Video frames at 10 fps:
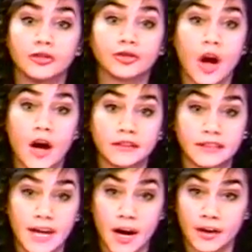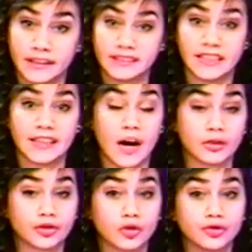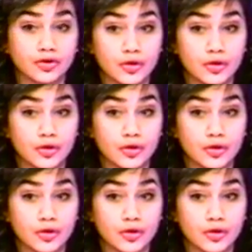John Kerry stated that although